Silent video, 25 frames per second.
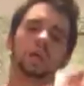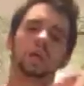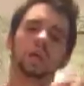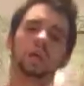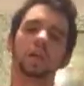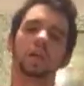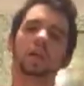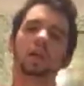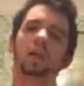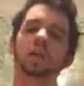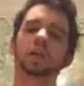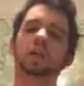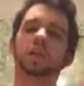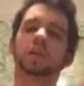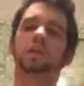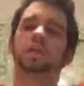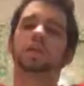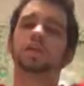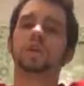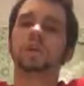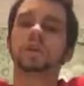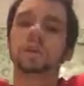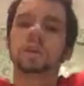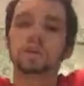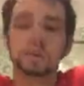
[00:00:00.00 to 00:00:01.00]
yeah,
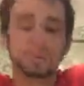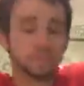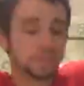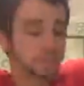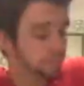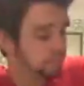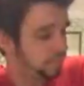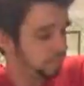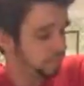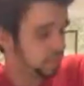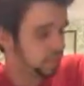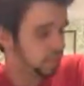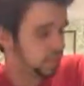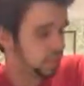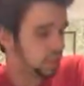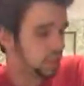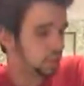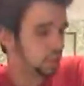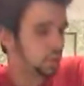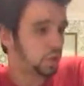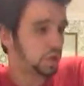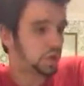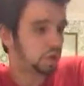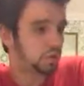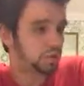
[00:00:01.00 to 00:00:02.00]
anyways,
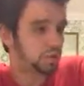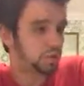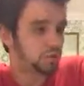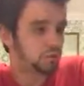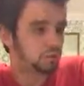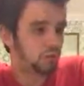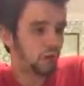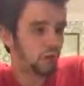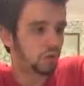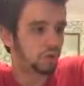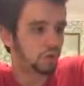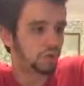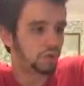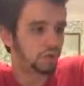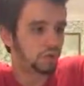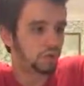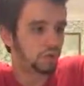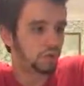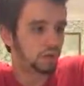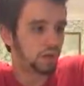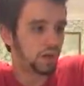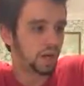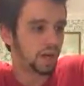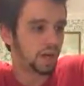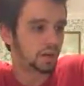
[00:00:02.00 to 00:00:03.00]
that's pretty much my
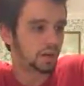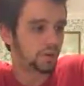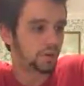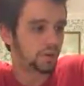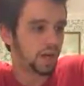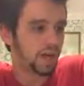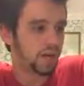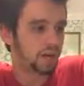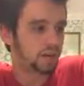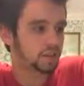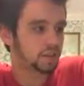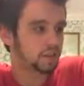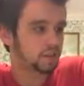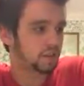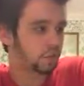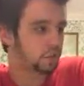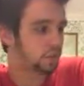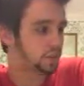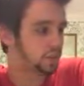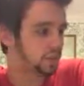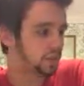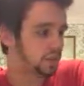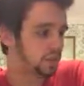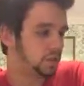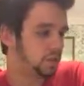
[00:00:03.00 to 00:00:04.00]
review of my facts and
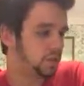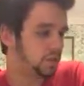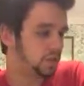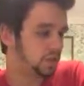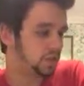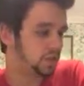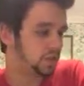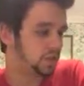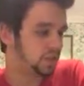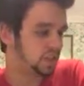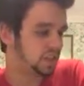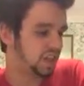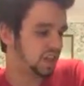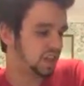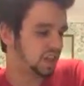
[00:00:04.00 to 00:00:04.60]
opinions on this